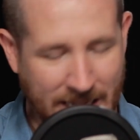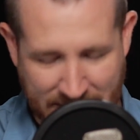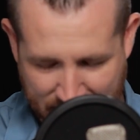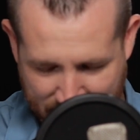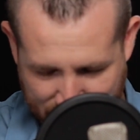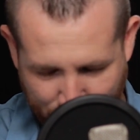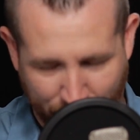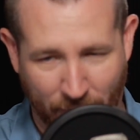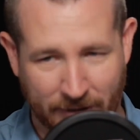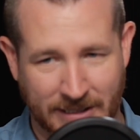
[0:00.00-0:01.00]
and he sees it
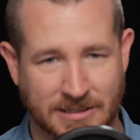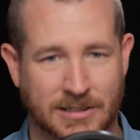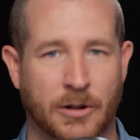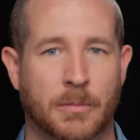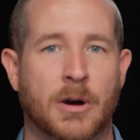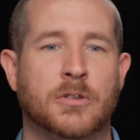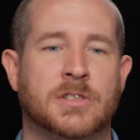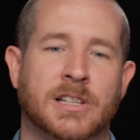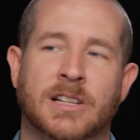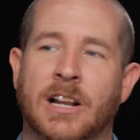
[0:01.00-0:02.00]
falling in slow
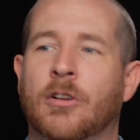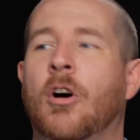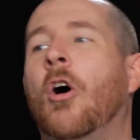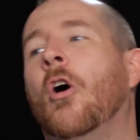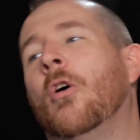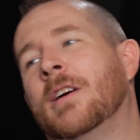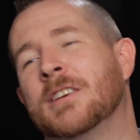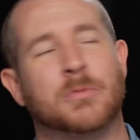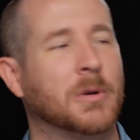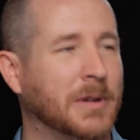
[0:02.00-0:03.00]
motion, and I go, oh,
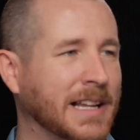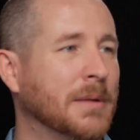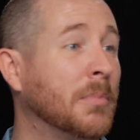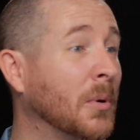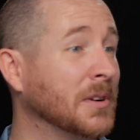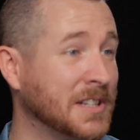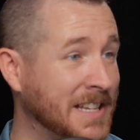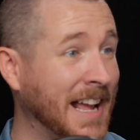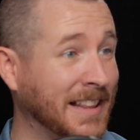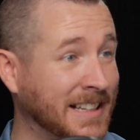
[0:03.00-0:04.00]
here's where we get bored to
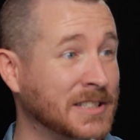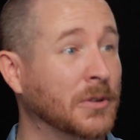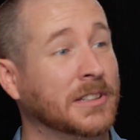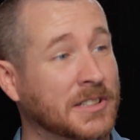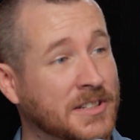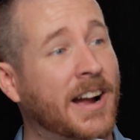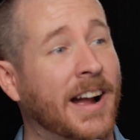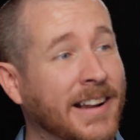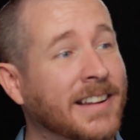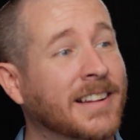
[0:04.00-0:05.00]
death. He's going to die.